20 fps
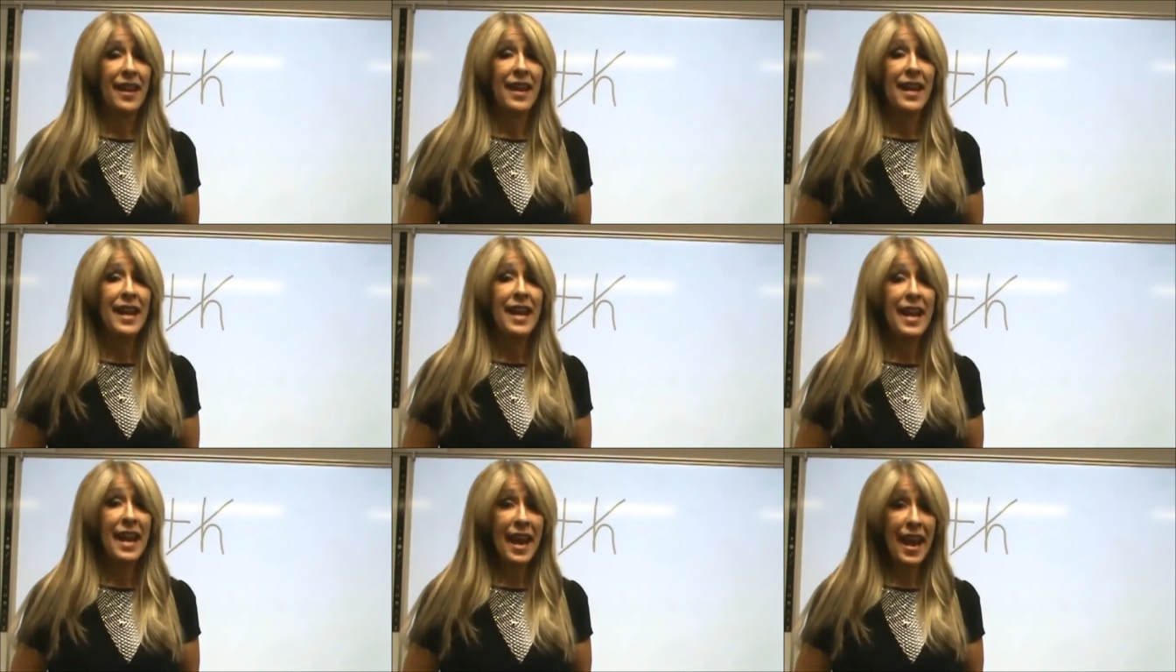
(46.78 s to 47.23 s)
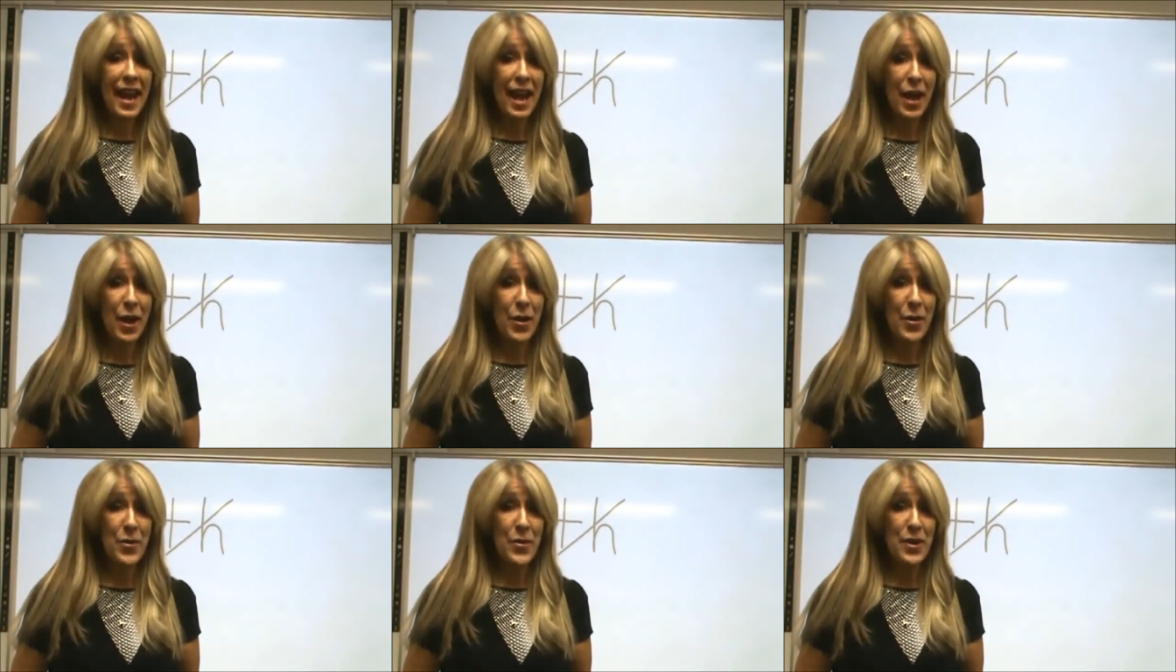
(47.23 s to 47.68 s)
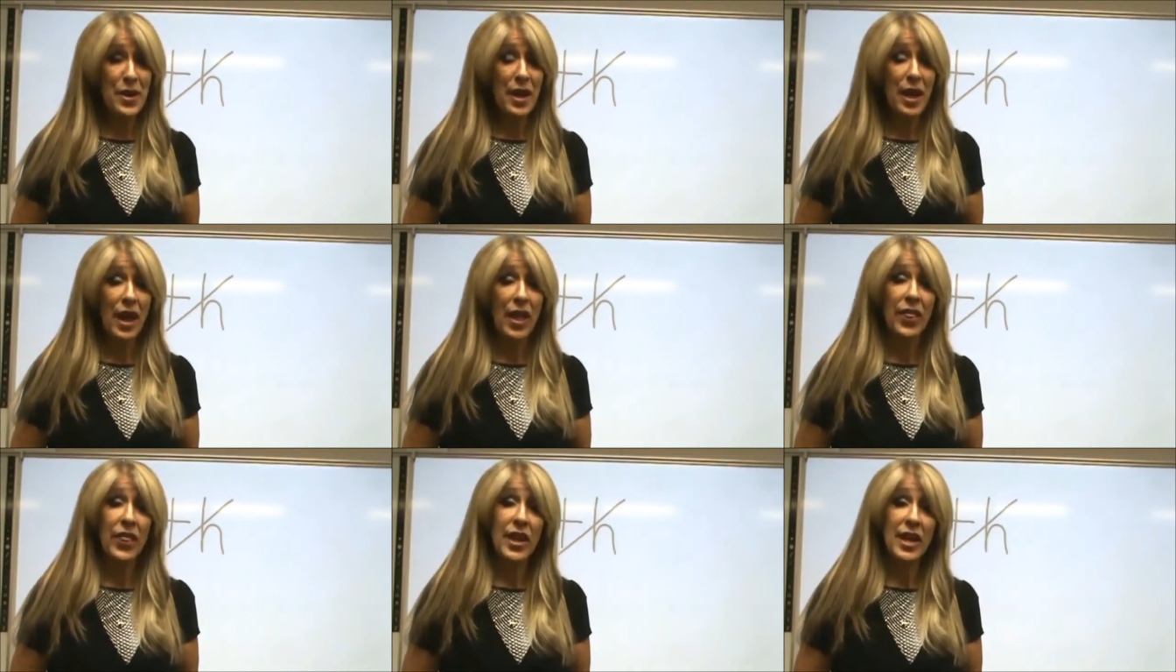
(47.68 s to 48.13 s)
Now,
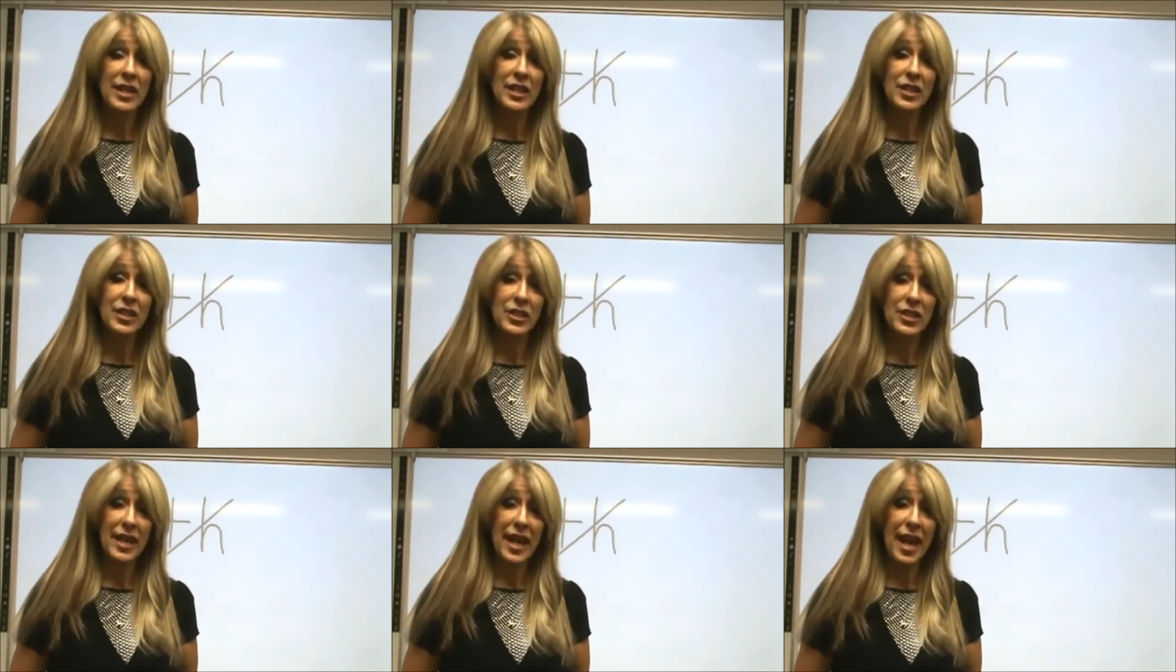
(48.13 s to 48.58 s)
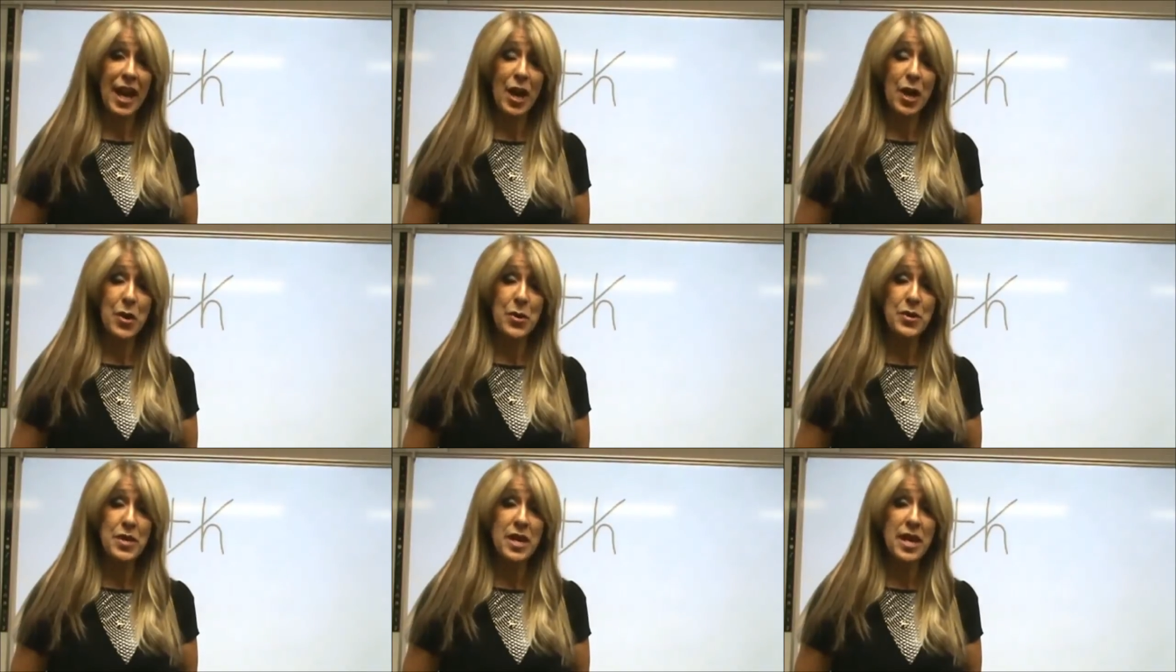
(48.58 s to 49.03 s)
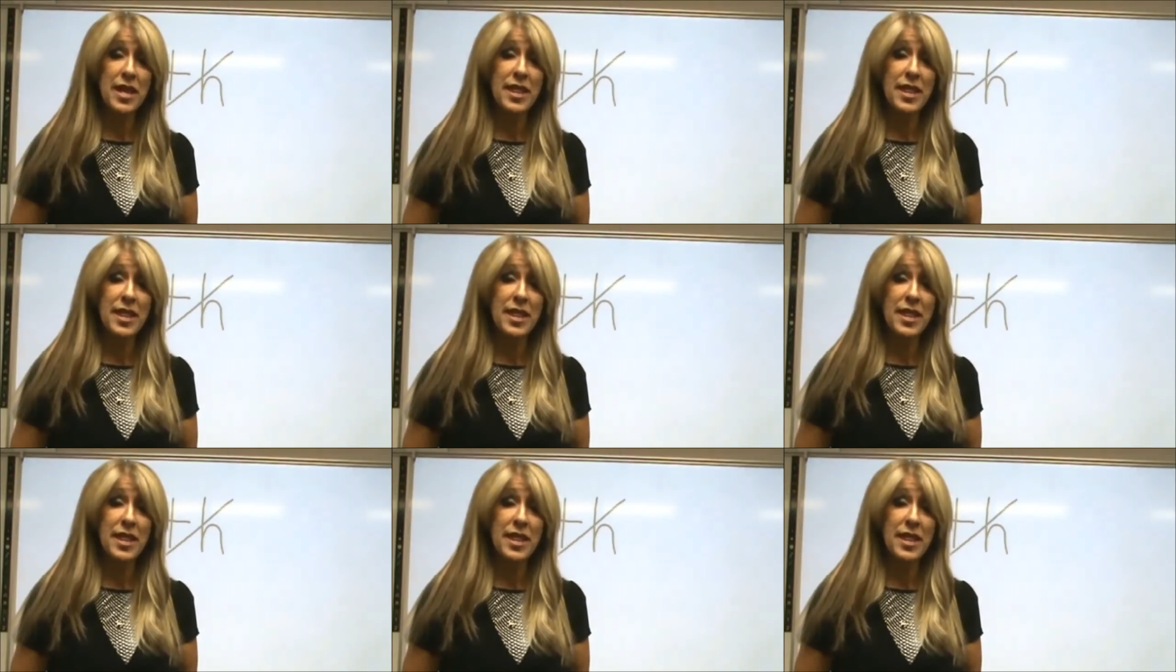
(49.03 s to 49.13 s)
the sound